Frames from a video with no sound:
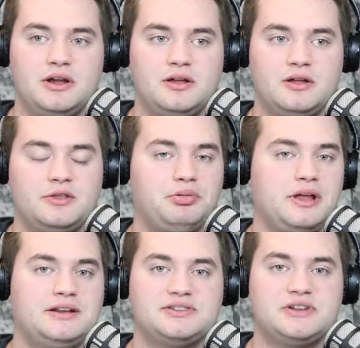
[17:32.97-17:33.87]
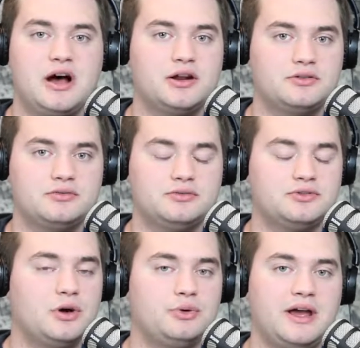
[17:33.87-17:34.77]
the play does not
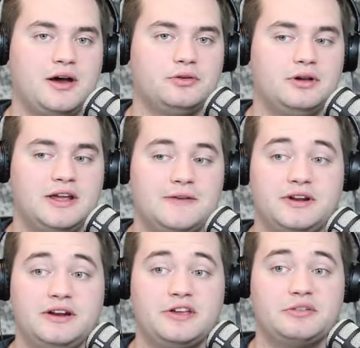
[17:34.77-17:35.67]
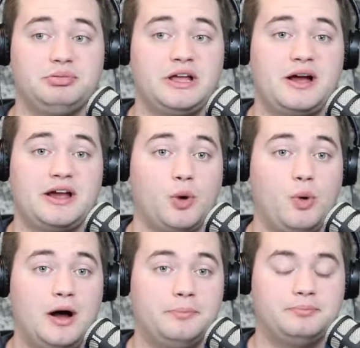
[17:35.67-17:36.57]
go down. If anything, the play might go
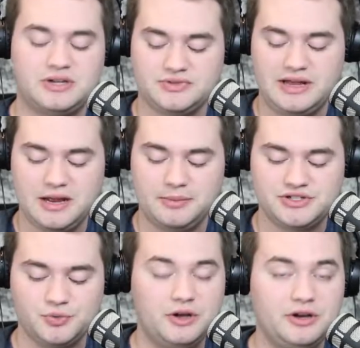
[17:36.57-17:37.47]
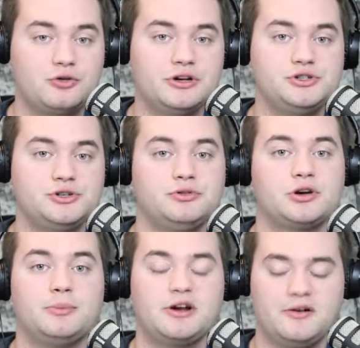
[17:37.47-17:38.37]
up because, like I mentioned, Wendell Green Jr.
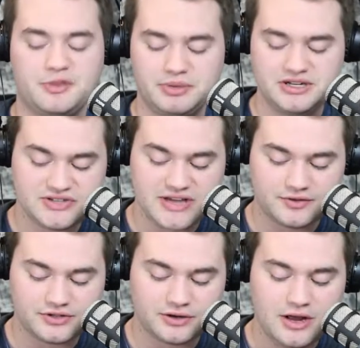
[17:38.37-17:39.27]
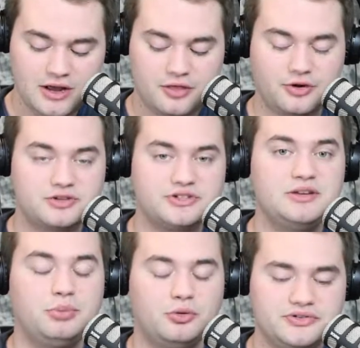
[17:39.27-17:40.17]
coming off the bench is averaging
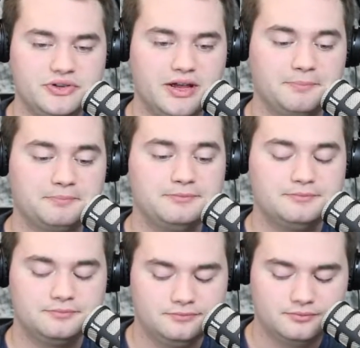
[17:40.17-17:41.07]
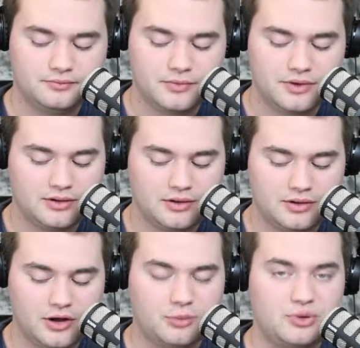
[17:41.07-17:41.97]
13 points a game
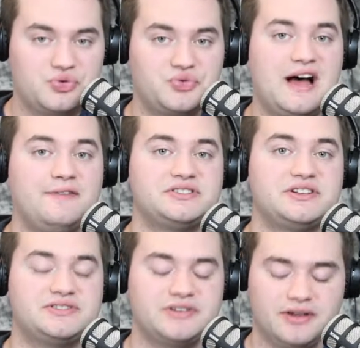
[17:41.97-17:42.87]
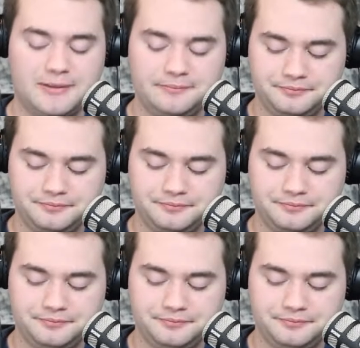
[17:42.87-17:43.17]
and almost five assists a game.